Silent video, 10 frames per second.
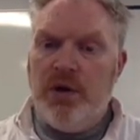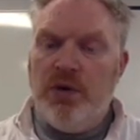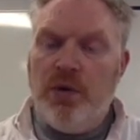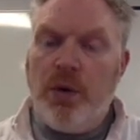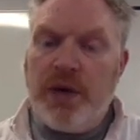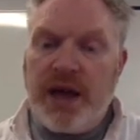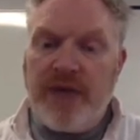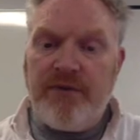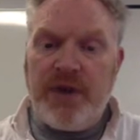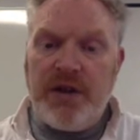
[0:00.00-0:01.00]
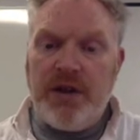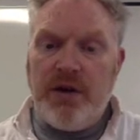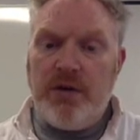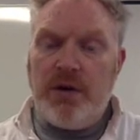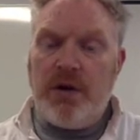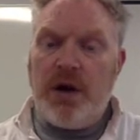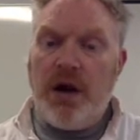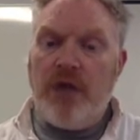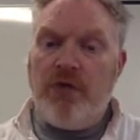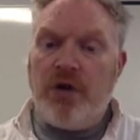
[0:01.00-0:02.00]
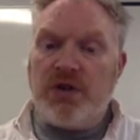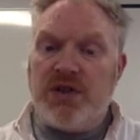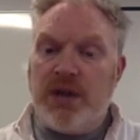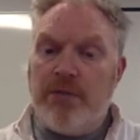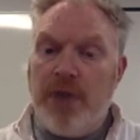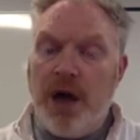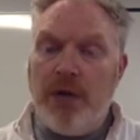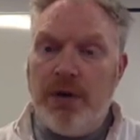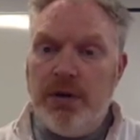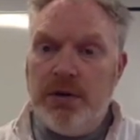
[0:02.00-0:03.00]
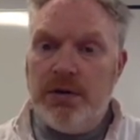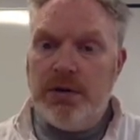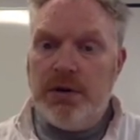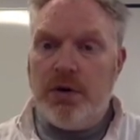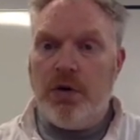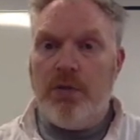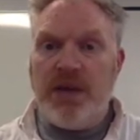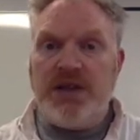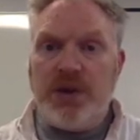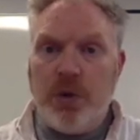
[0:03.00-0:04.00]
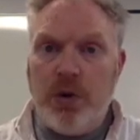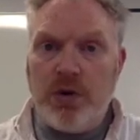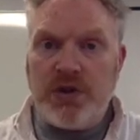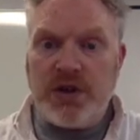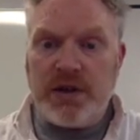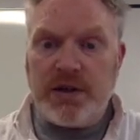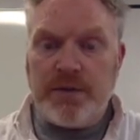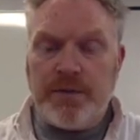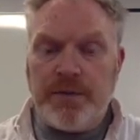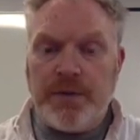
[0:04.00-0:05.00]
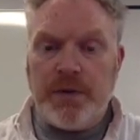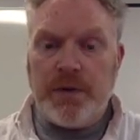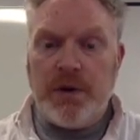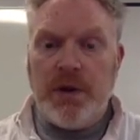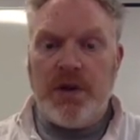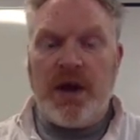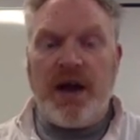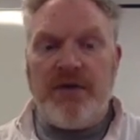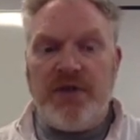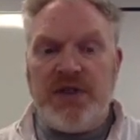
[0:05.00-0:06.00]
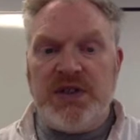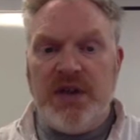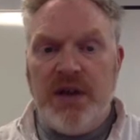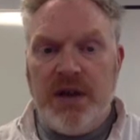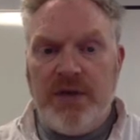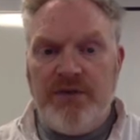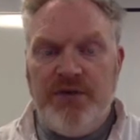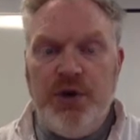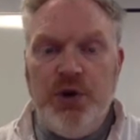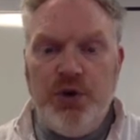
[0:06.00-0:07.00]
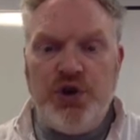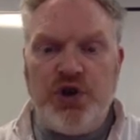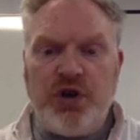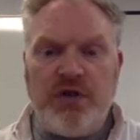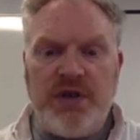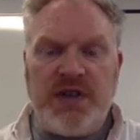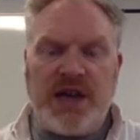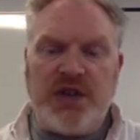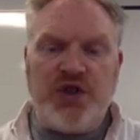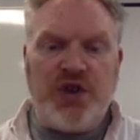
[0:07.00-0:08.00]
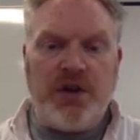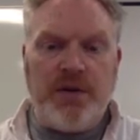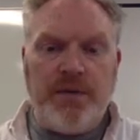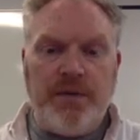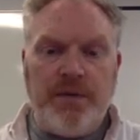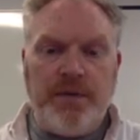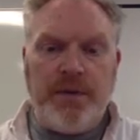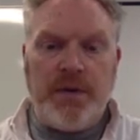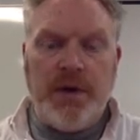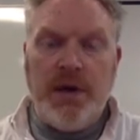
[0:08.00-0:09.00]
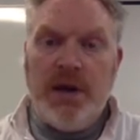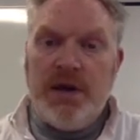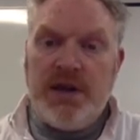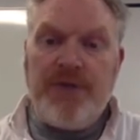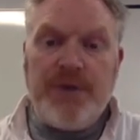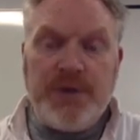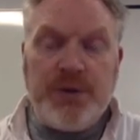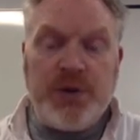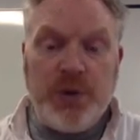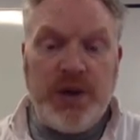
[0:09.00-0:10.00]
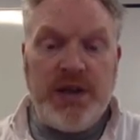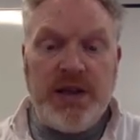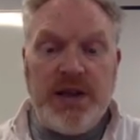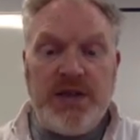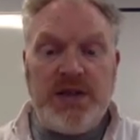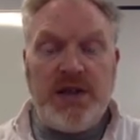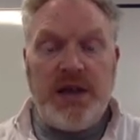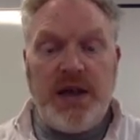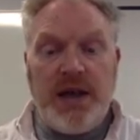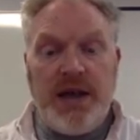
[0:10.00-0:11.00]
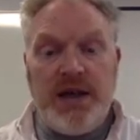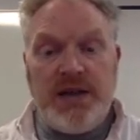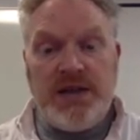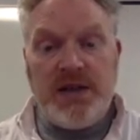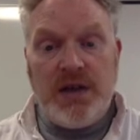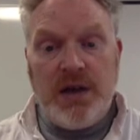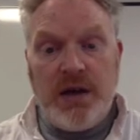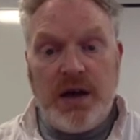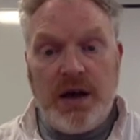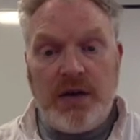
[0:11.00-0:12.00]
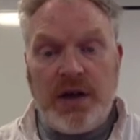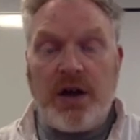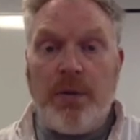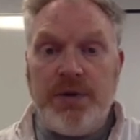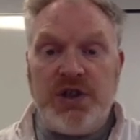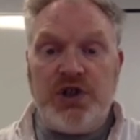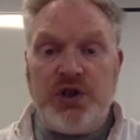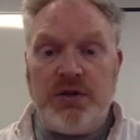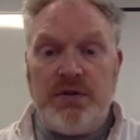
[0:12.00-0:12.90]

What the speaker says: What we can find, though, are rocks like marble or metaquartzite that have this fused sugary texture. The difference between these is their composition.